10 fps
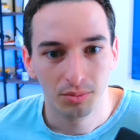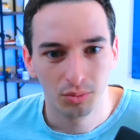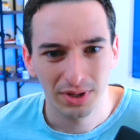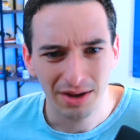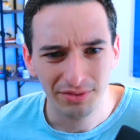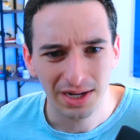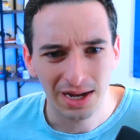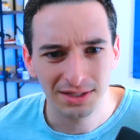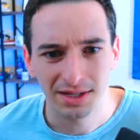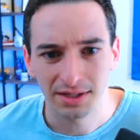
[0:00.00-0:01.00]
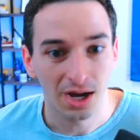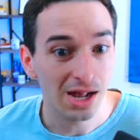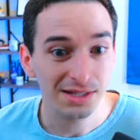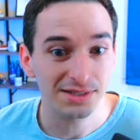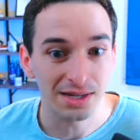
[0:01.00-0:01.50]
We have it as a
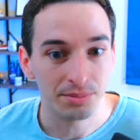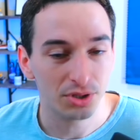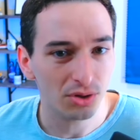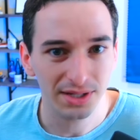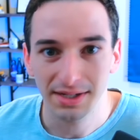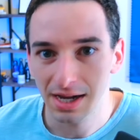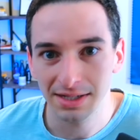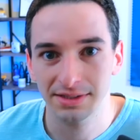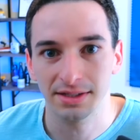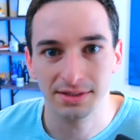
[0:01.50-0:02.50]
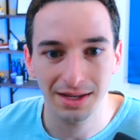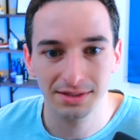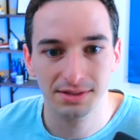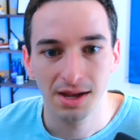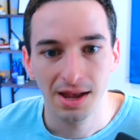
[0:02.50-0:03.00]
constant, but all the constant
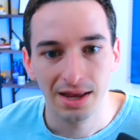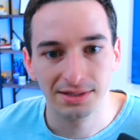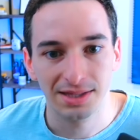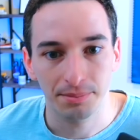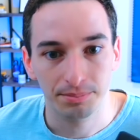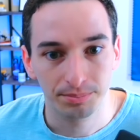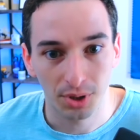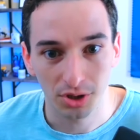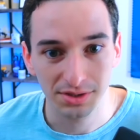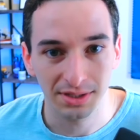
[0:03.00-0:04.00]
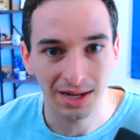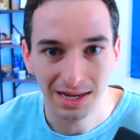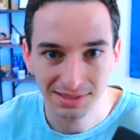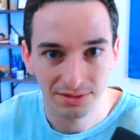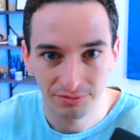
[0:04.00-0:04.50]
says is that person
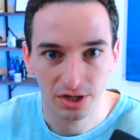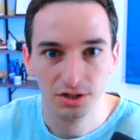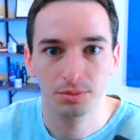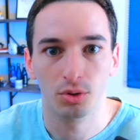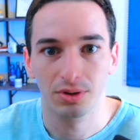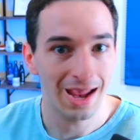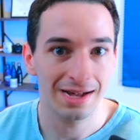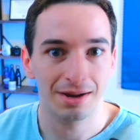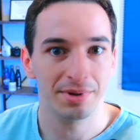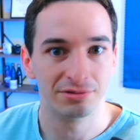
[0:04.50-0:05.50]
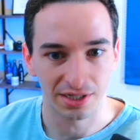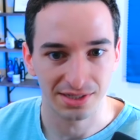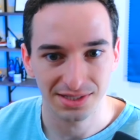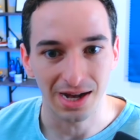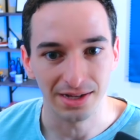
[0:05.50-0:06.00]
as a variable cannot be
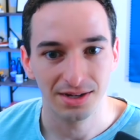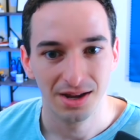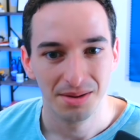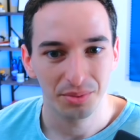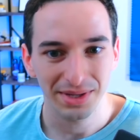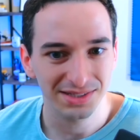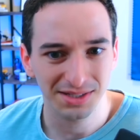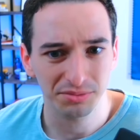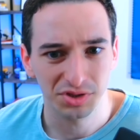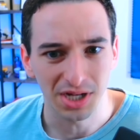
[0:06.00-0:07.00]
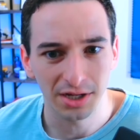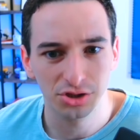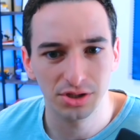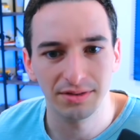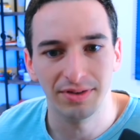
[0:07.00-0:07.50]
reassigned, but we can still
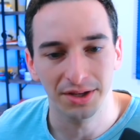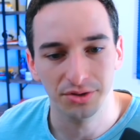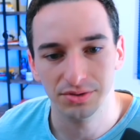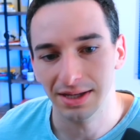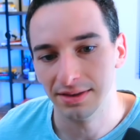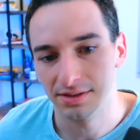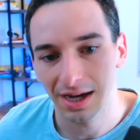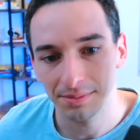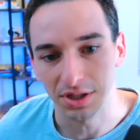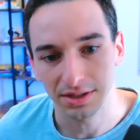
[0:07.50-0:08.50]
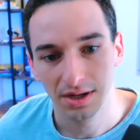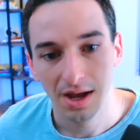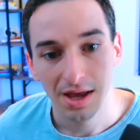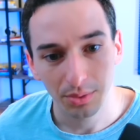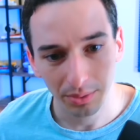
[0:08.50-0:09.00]
change the values in this object.
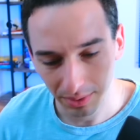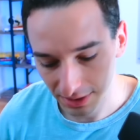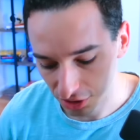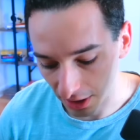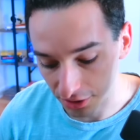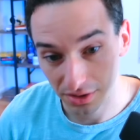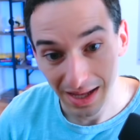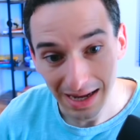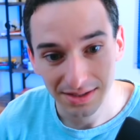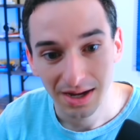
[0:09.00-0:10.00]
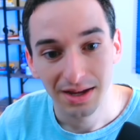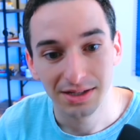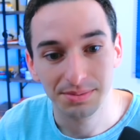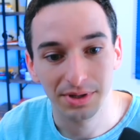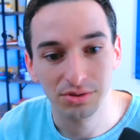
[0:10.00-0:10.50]
The way we can change that
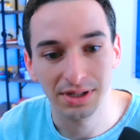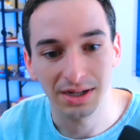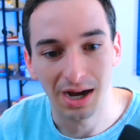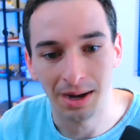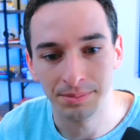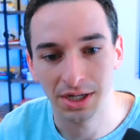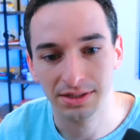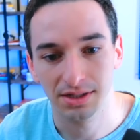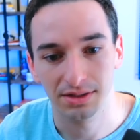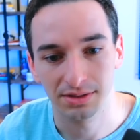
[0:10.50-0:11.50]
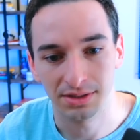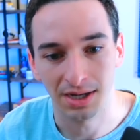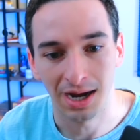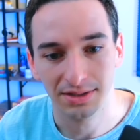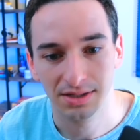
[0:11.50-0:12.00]
is by using
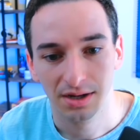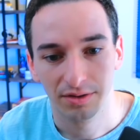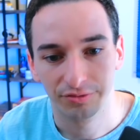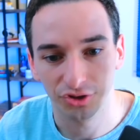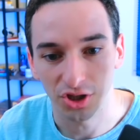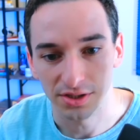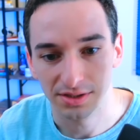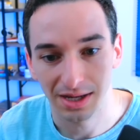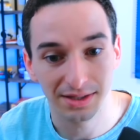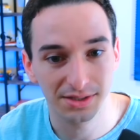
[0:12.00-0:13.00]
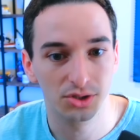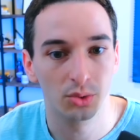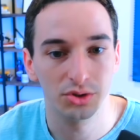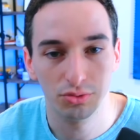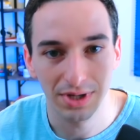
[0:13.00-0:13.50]
object.freeze, and this is
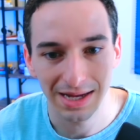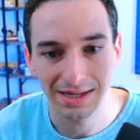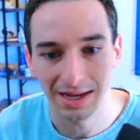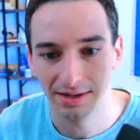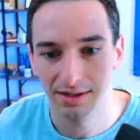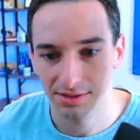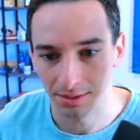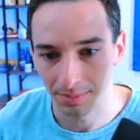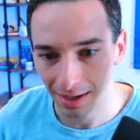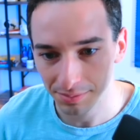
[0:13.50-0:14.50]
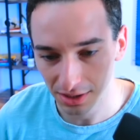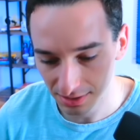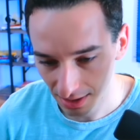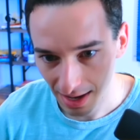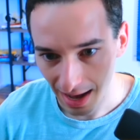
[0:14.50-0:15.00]
going to take in some
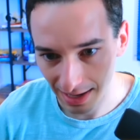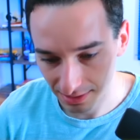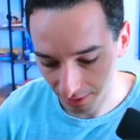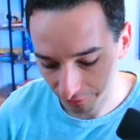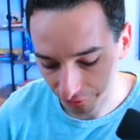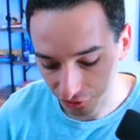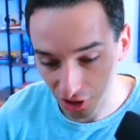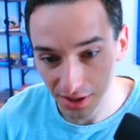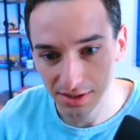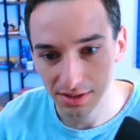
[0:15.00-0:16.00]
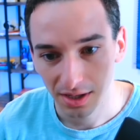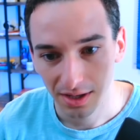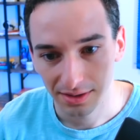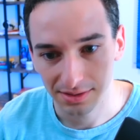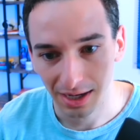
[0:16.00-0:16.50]
object and freeze
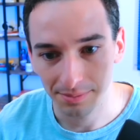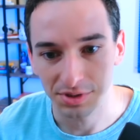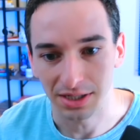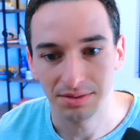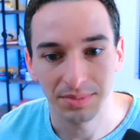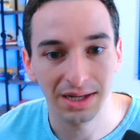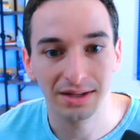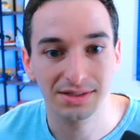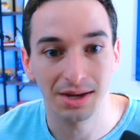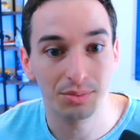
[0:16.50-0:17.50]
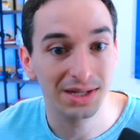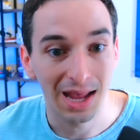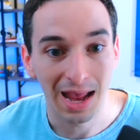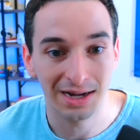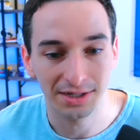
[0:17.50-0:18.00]
this object, meaning say we
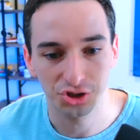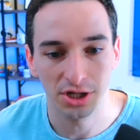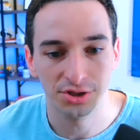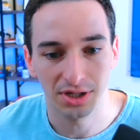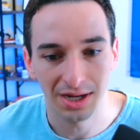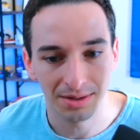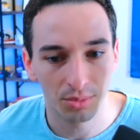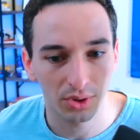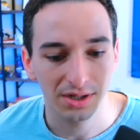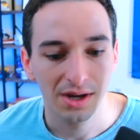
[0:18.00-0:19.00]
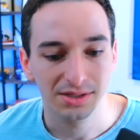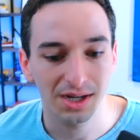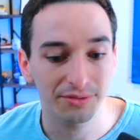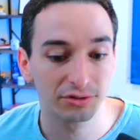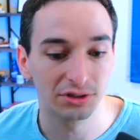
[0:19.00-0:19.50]
cannot change it anymore.
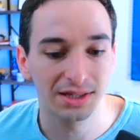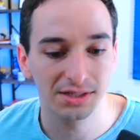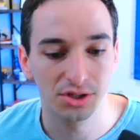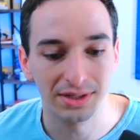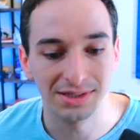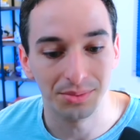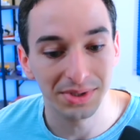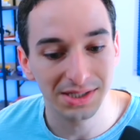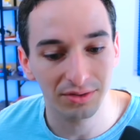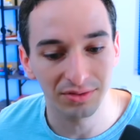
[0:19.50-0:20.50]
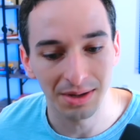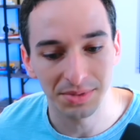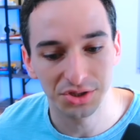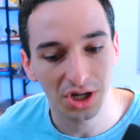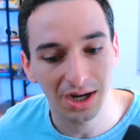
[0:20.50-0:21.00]
So if we run this, you can see we still have name
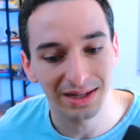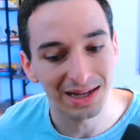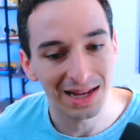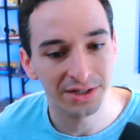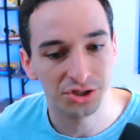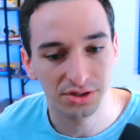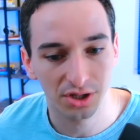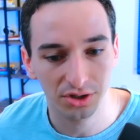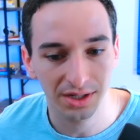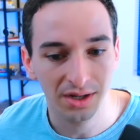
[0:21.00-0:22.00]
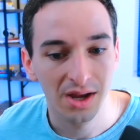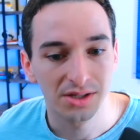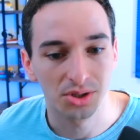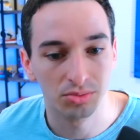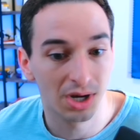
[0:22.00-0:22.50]
is John and age is thirty,
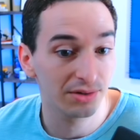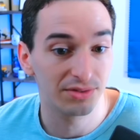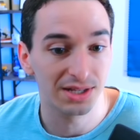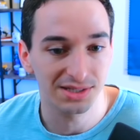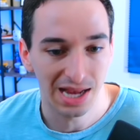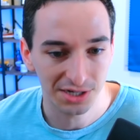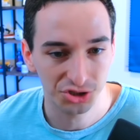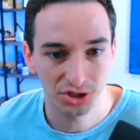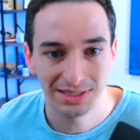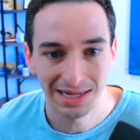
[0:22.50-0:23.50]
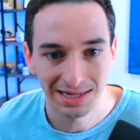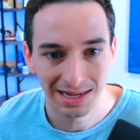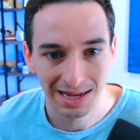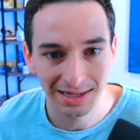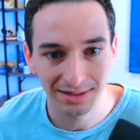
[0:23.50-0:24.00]
so none of this actually did
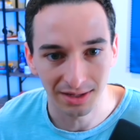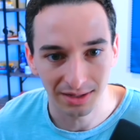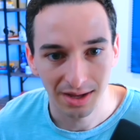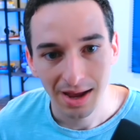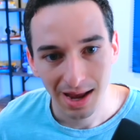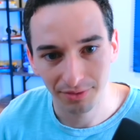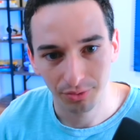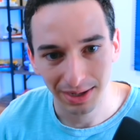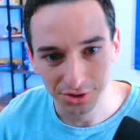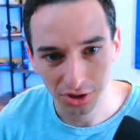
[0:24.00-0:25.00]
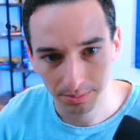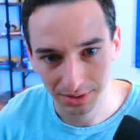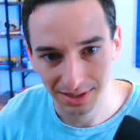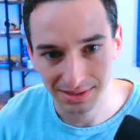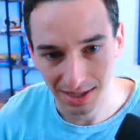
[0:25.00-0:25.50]
anything. And if we actually
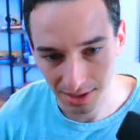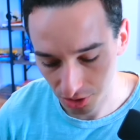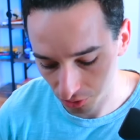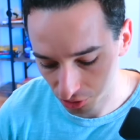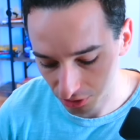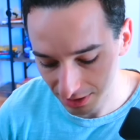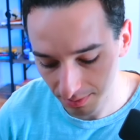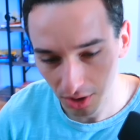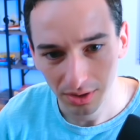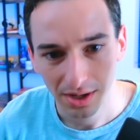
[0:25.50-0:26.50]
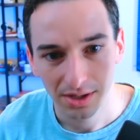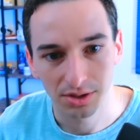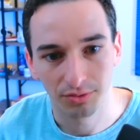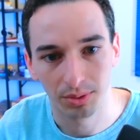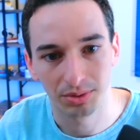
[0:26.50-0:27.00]
put this into strict mode,
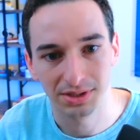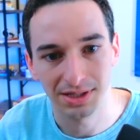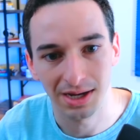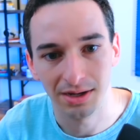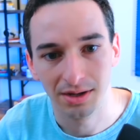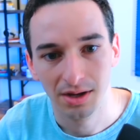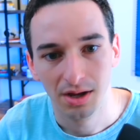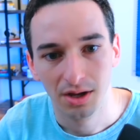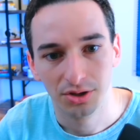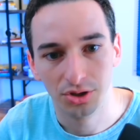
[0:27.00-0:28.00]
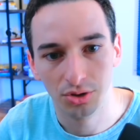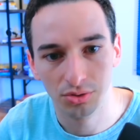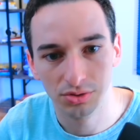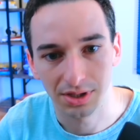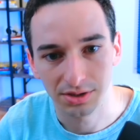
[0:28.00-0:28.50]
so if we were to say
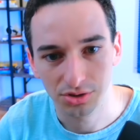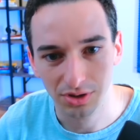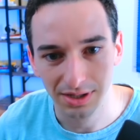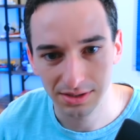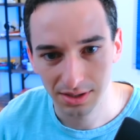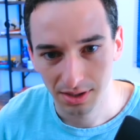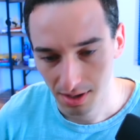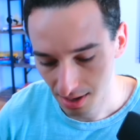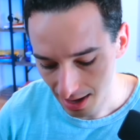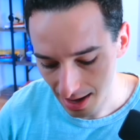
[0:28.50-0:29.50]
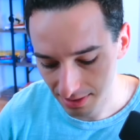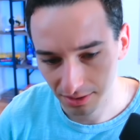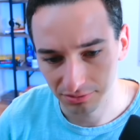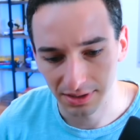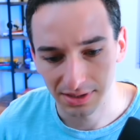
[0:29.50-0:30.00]
use strict, and
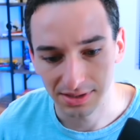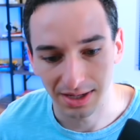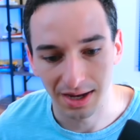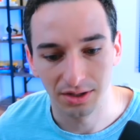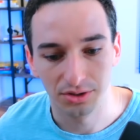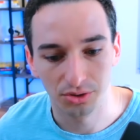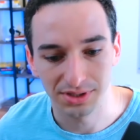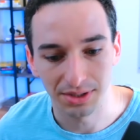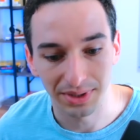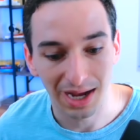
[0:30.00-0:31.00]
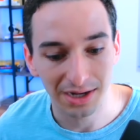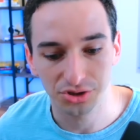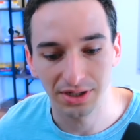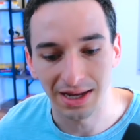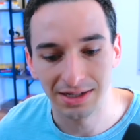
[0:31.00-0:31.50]
then run this again, you'll see we
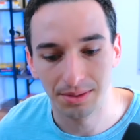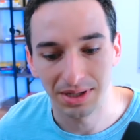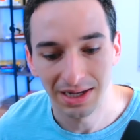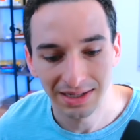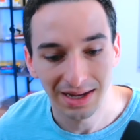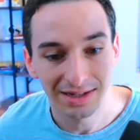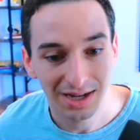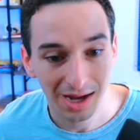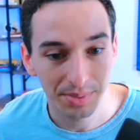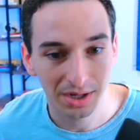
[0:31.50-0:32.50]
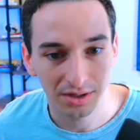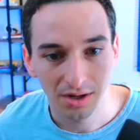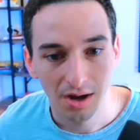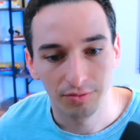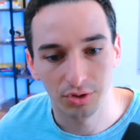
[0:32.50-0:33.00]
actually end up getting a type error
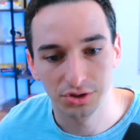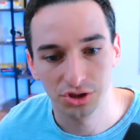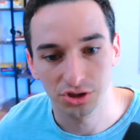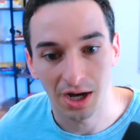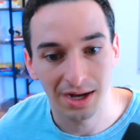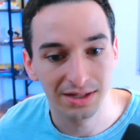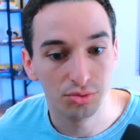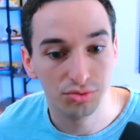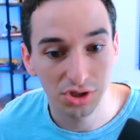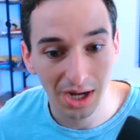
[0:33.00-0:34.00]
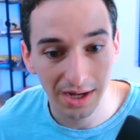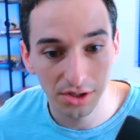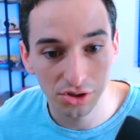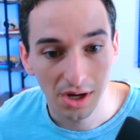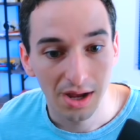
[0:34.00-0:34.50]
for trying to change